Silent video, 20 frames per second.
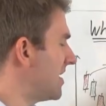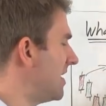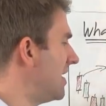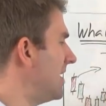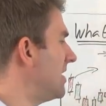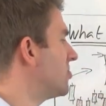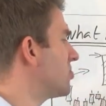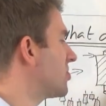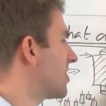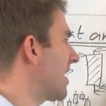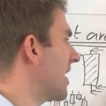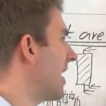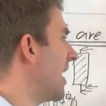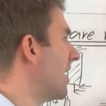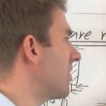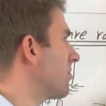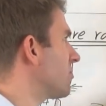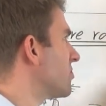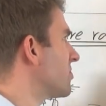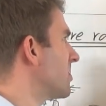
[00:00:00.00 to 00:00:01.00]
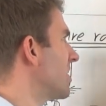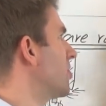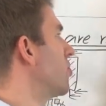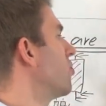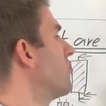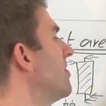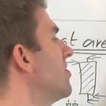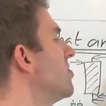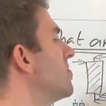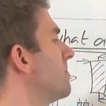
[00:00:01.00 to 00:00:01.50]
each candlestick
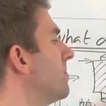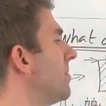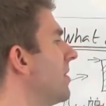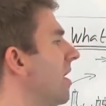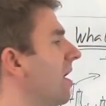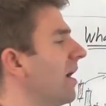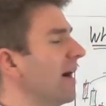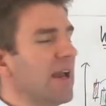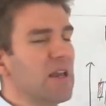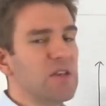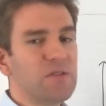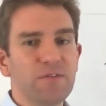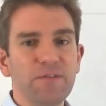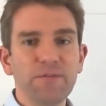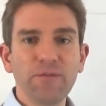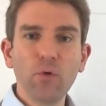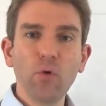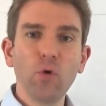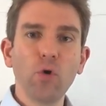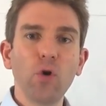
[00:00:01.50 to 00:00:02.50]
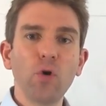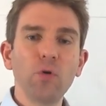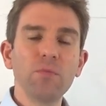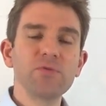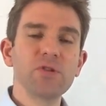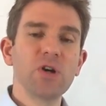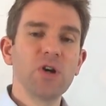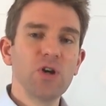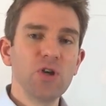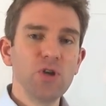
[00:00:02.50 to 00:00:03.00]
or each bar is
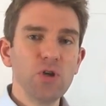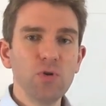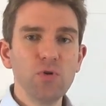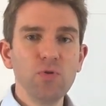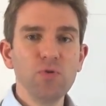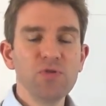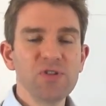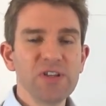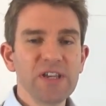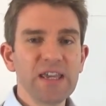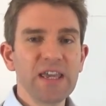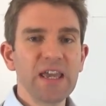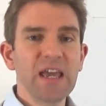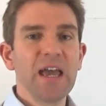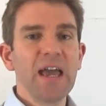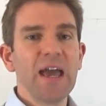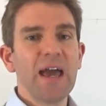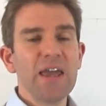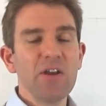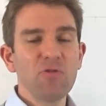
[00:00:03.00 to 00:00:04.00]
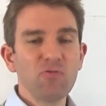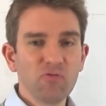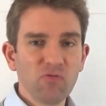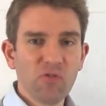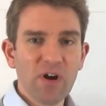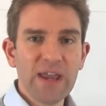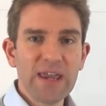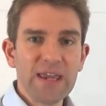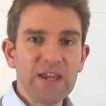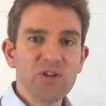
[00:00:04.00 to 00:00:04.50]
formed using a
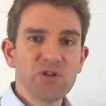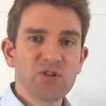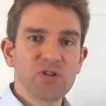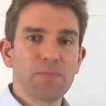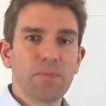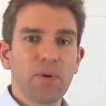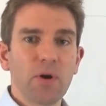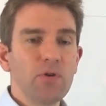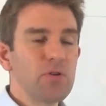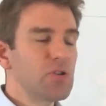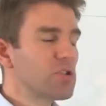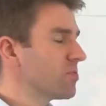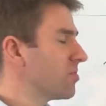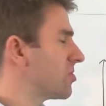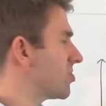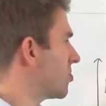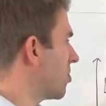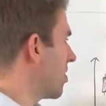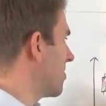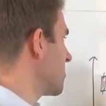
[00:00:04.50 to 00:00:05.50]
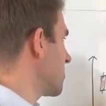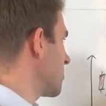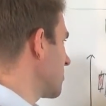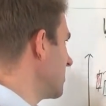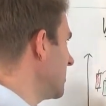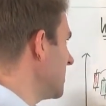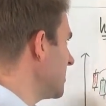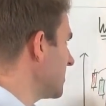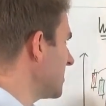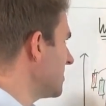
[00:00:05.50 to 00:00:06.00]
range as opposed to a time. So
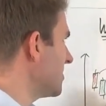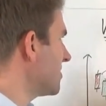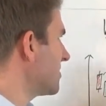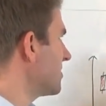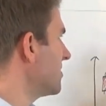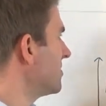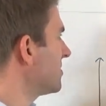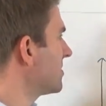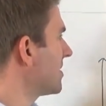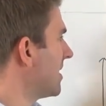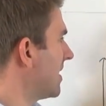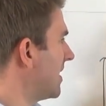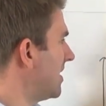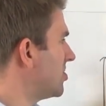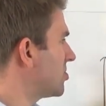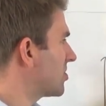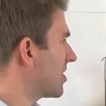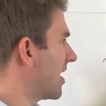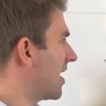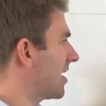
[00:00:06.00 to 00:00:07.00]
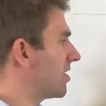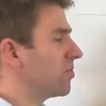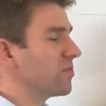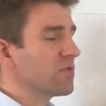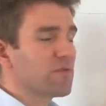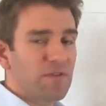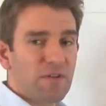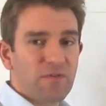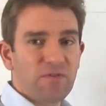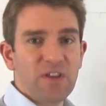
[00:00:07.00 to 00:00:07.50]
in this instance, each candle
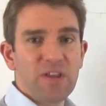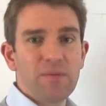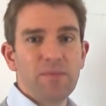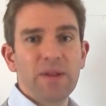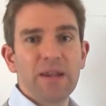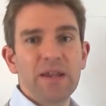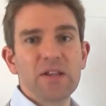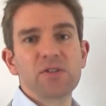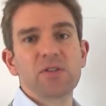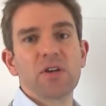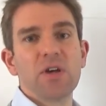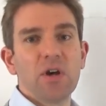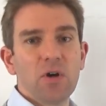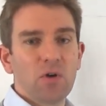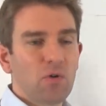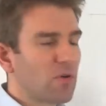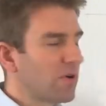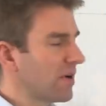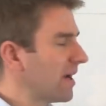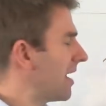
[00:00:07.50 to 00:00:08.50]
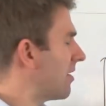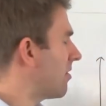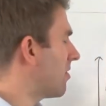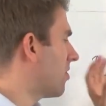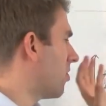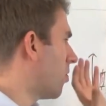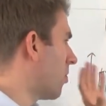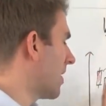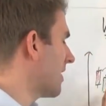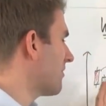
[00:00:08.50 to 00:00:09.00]
is 15 minutes or an hour
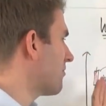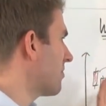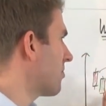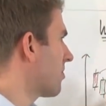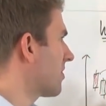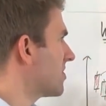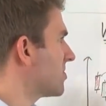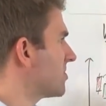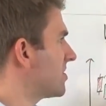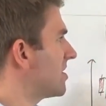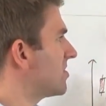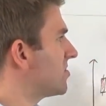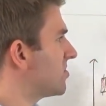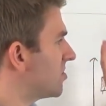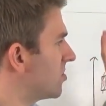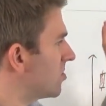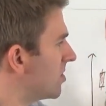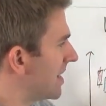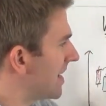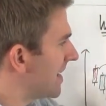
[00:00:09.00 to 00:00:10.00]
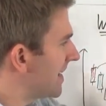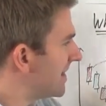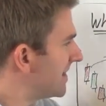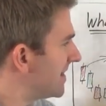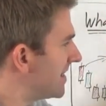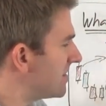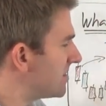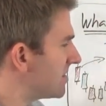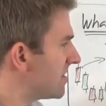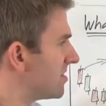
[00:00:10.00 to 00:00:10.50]
or whatever we've got it set to. In
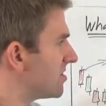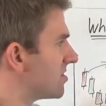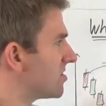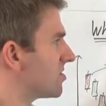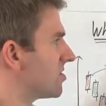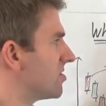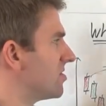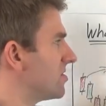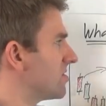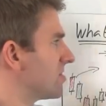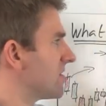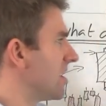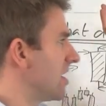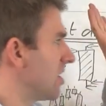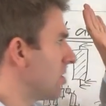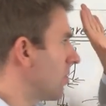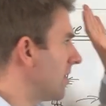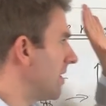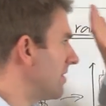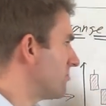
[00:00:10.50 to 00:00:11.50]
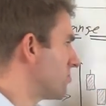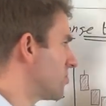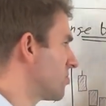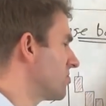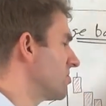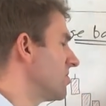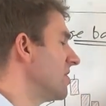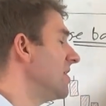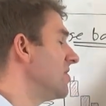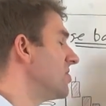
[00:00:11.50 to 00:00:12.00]
this instance,
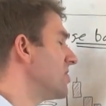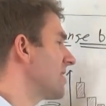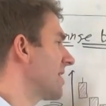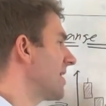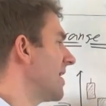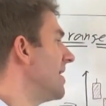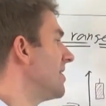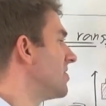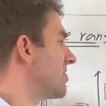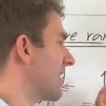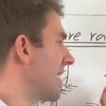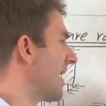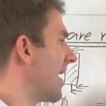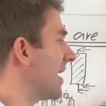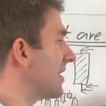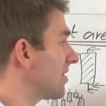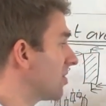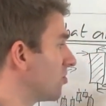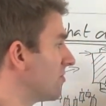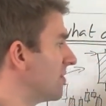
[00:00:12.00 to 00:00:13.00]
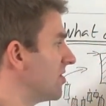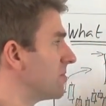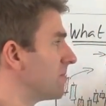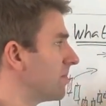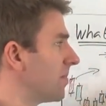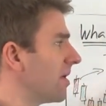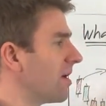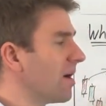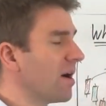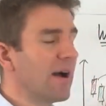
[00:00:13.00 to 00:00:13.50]
it's each candle or
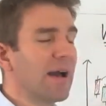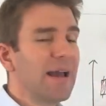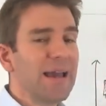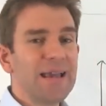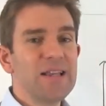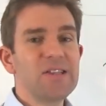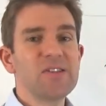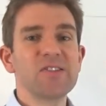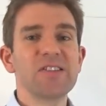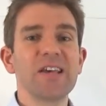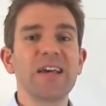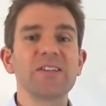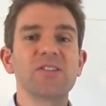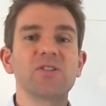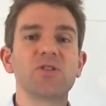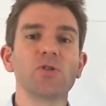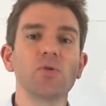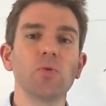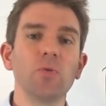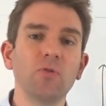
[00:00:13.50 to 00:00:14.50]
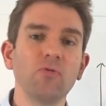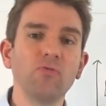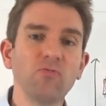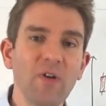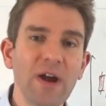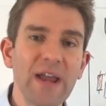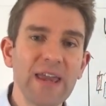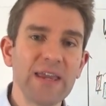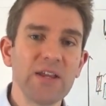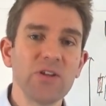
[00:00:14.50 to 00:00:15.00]
each bar is set to a
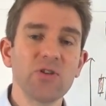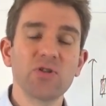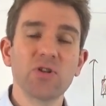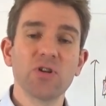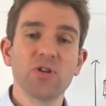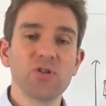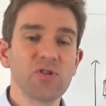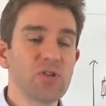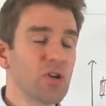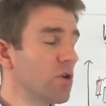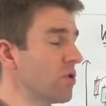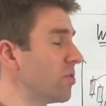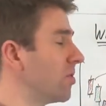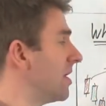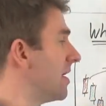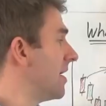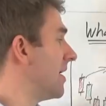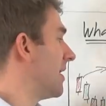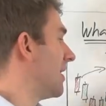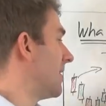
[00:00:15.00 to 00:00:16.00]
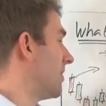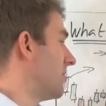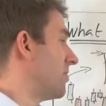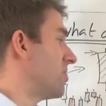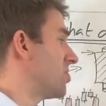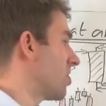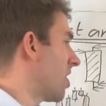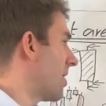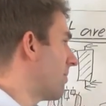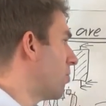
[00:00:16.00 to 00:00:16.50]
range. So
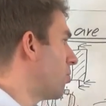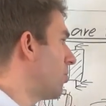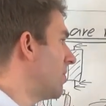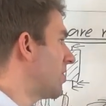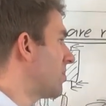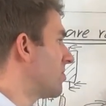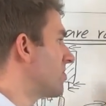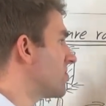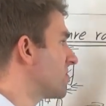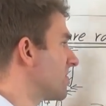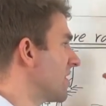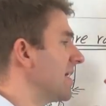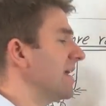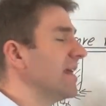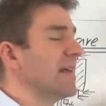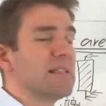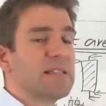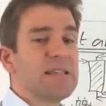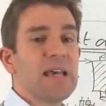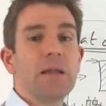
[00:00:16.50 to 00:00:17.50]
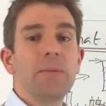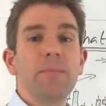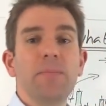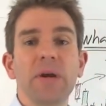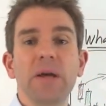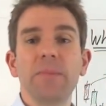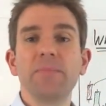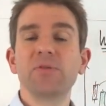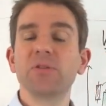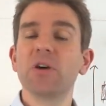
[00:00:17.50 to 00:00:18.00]
example, we could say 10
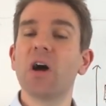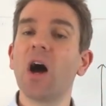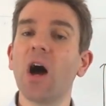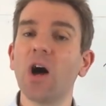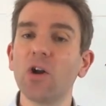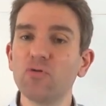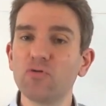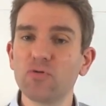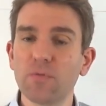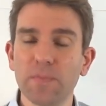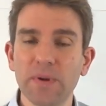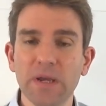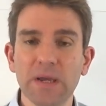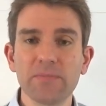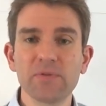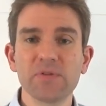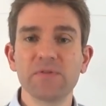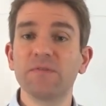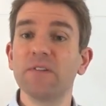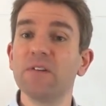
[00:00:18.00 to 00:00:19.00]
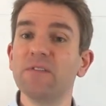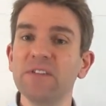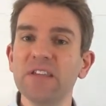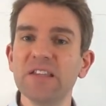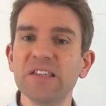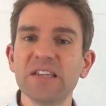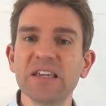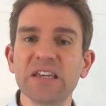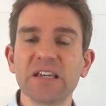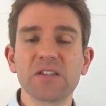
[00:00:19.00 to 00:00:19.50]
pips, 100 pips, 50
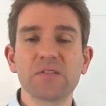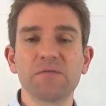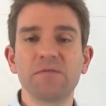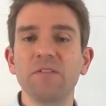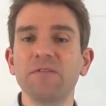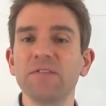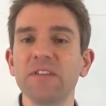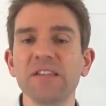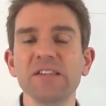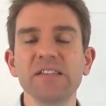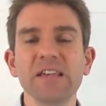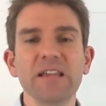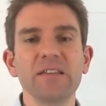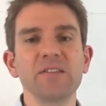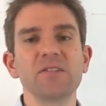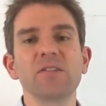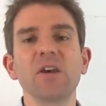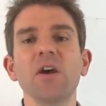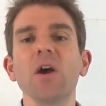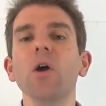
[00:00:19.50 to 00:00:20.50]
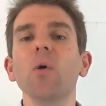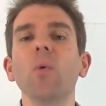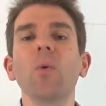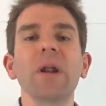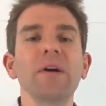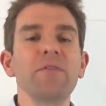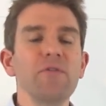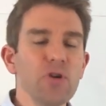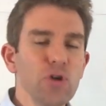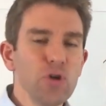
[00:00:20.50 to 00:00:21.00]
ticks, 50 cents,
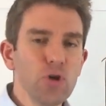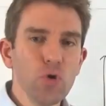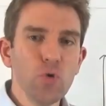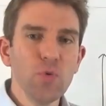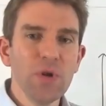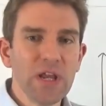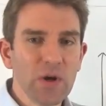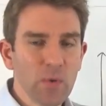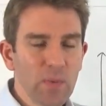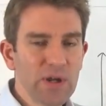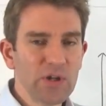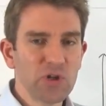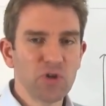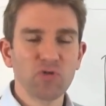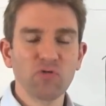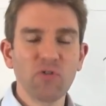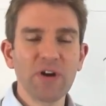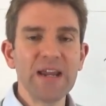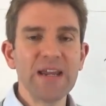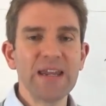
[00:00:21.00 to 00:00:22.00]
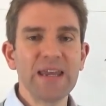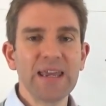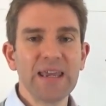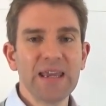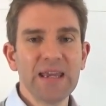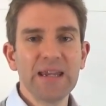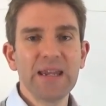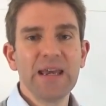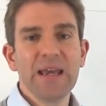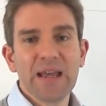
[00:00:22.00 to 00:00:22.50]
whatever unit we're trading
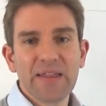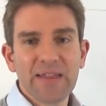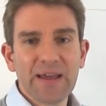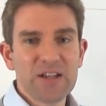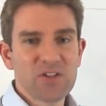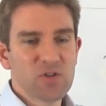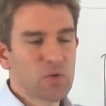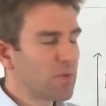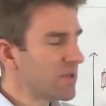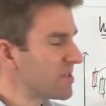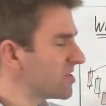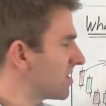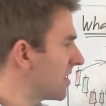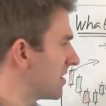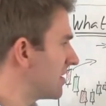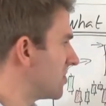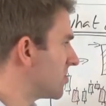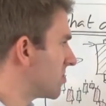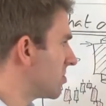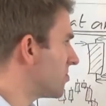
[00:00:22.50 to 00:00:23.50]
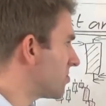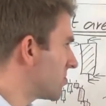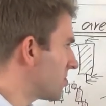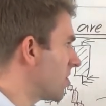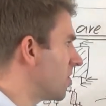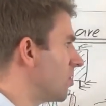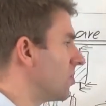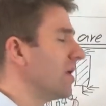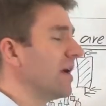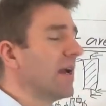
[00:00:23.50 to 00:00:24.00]
in, that's what we'd set it to.
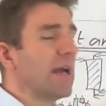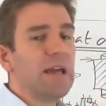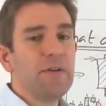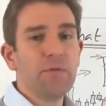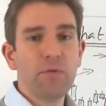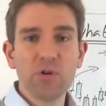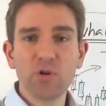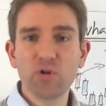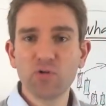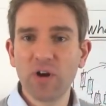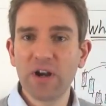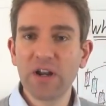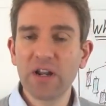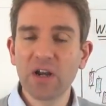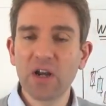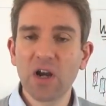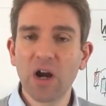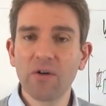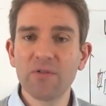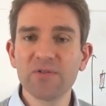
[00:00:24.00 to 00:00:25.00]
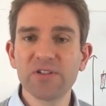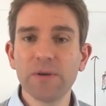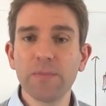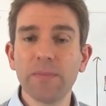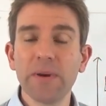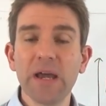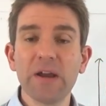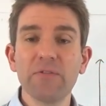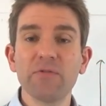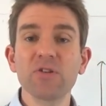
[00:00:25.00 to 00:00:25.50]
So if we're trading a currency
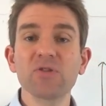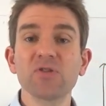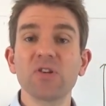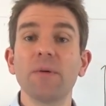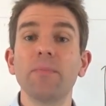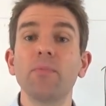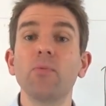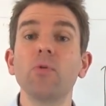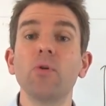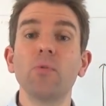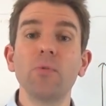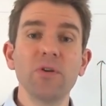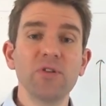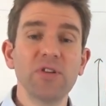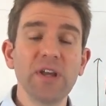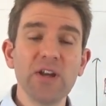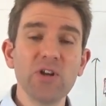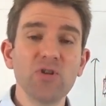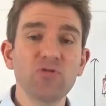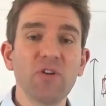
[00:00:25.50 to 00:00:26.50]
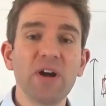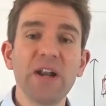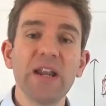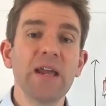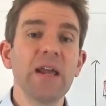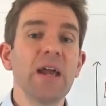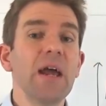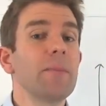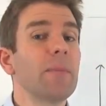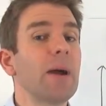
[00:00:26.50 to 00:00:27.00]
pair, for example, and we're day
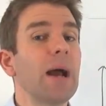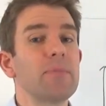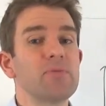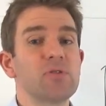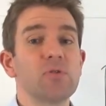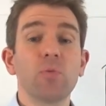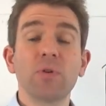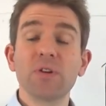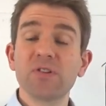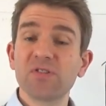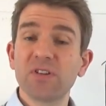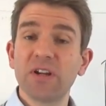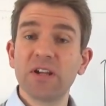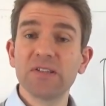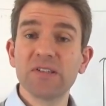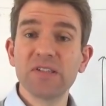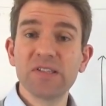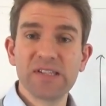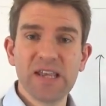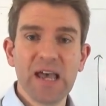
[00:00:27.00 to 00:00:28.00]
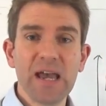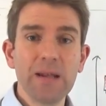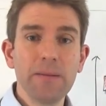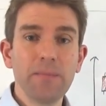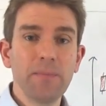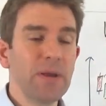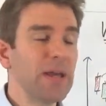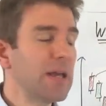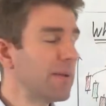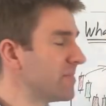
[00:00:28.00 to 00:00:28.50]
trading, perhaps we want to set it to
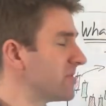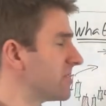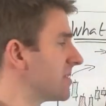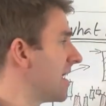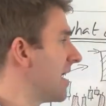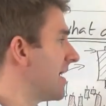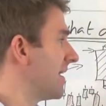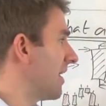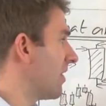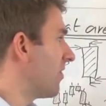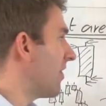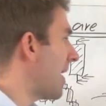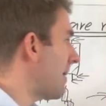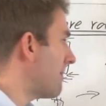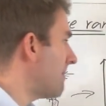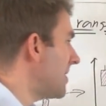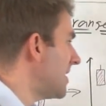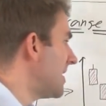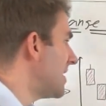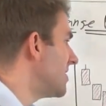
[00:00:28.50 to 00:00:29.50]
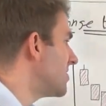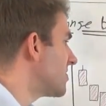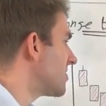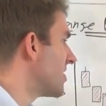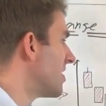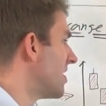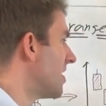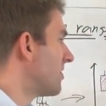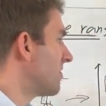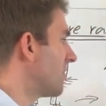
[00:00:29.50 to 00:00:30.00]
10 pips. Now that
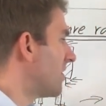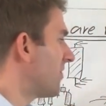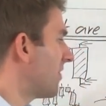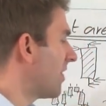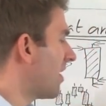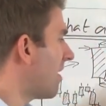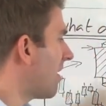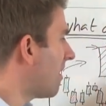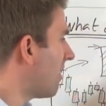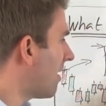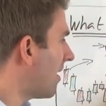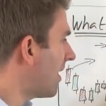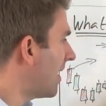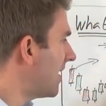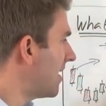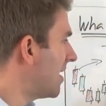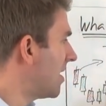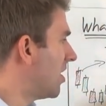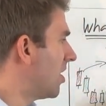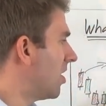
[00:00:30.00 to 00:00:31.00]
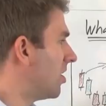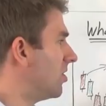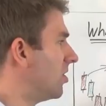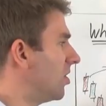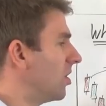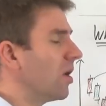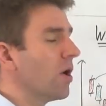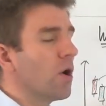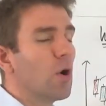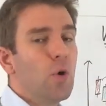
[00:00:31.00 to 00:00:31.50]
means that the high
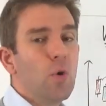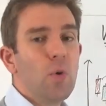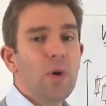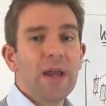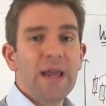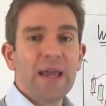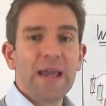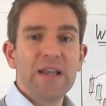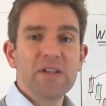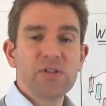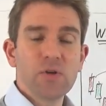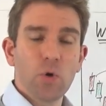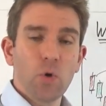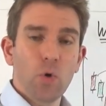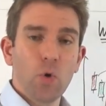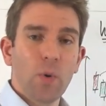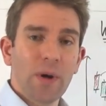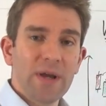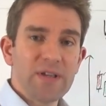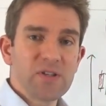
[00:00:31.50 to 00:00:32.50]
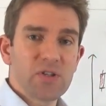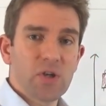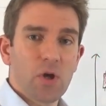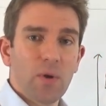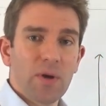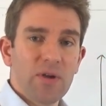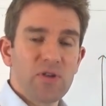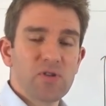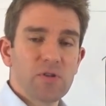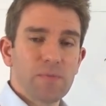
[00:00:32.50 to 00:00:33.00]
and low is always
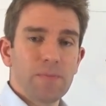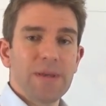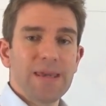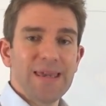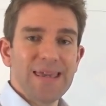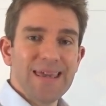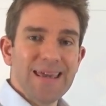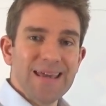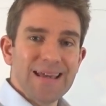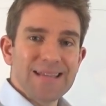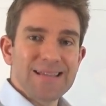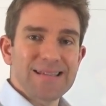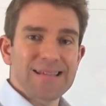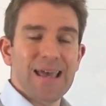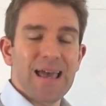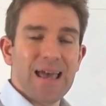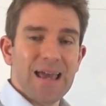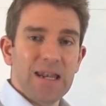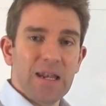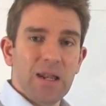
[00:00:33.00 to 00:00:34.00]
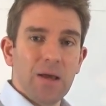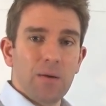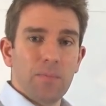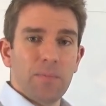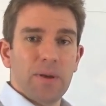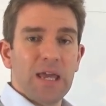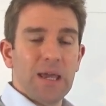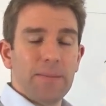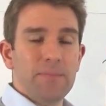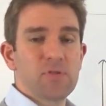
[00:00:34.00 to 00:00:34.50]
going to be 10
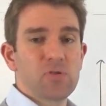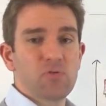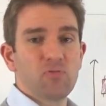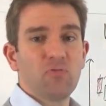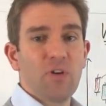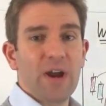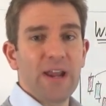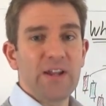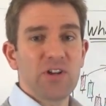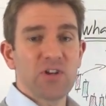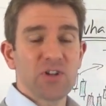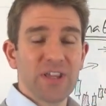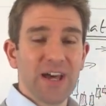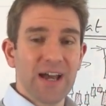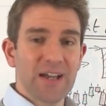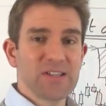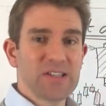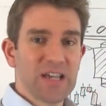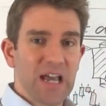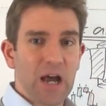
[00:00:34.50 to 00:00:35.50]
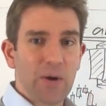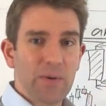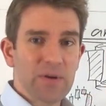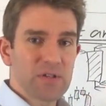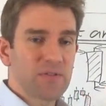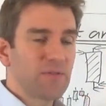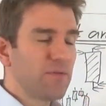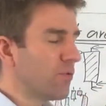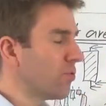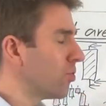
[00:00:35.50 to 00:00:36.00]
pips range. That's how
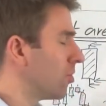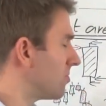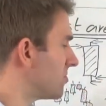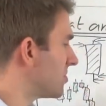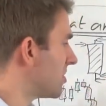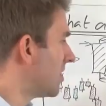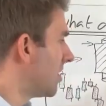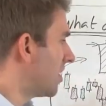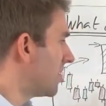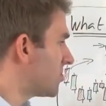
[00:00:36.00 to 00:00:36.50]
it's formed.